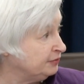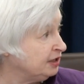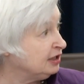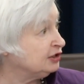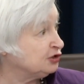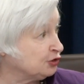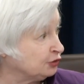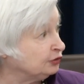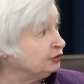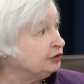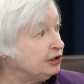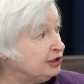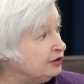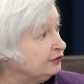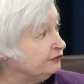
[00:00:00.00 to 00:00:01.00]

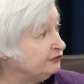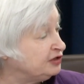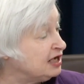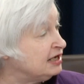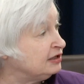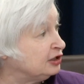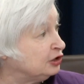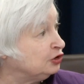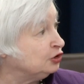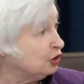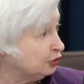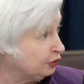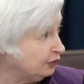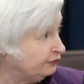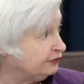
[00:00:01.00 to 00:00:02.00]
certainly have taken
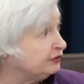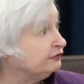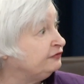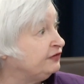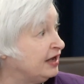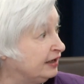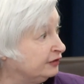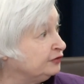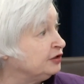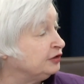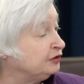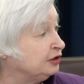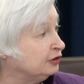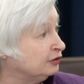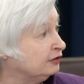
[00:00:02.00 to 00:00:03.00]
note of the fact
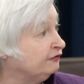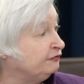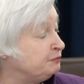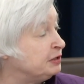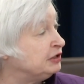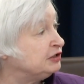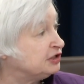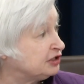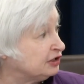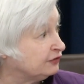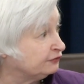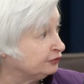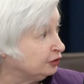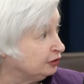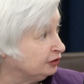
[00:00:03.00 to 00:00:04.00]
that there have been
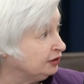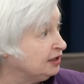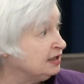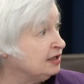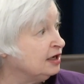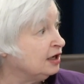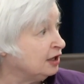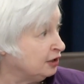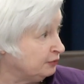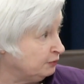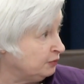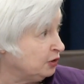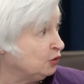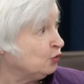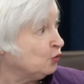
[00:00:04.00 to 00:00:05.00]
several
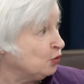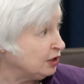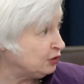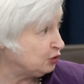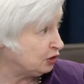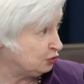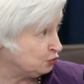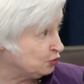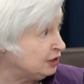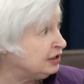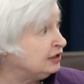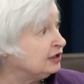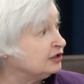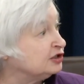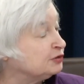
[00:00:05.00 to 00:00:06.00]
weak
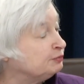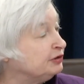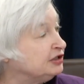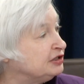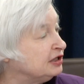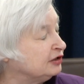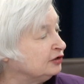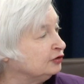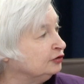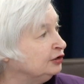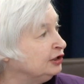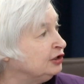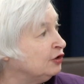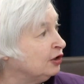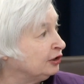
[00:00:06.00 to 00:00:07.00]
readings,
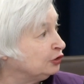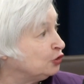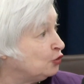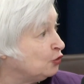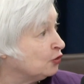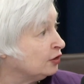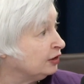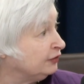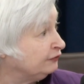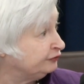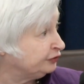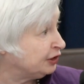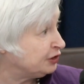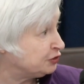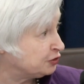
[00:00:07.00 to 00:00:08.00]
particularly on core
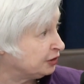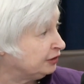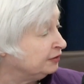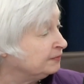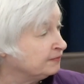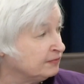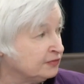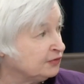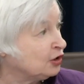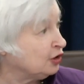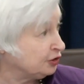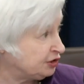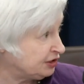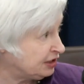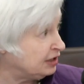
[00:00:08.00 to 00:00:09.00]
inflation. Our
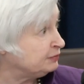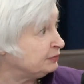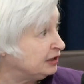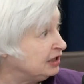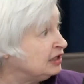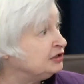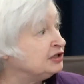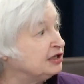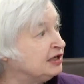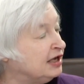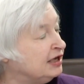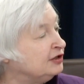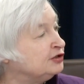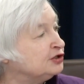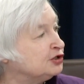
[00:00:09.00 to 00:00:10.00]
statement
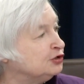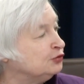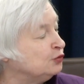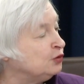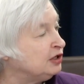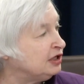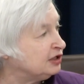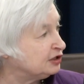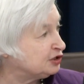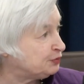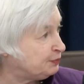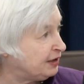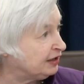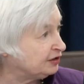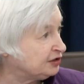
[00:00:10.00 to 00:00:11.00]
indicates that we
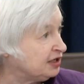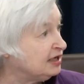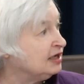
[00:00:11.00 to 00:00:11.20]
expect